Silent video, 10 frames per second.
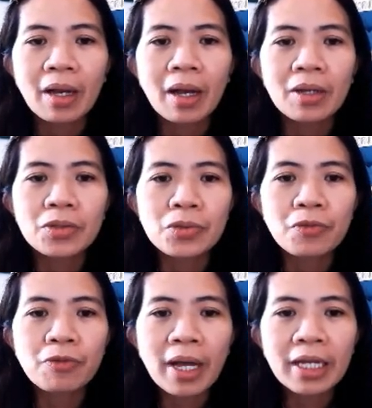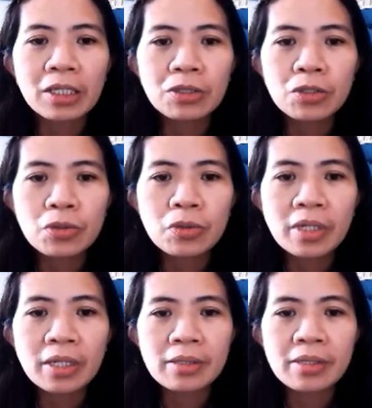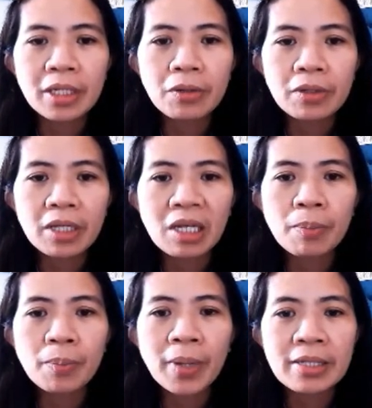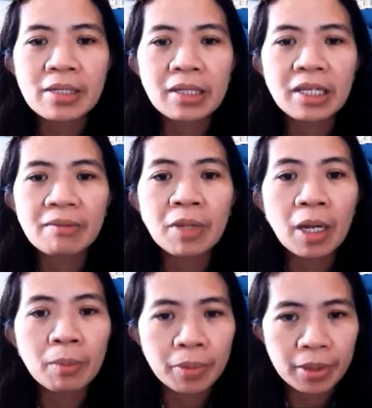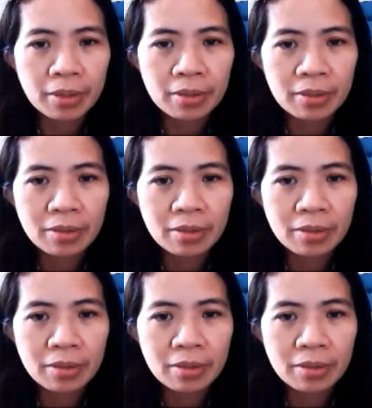to find two consecutive positive numbers.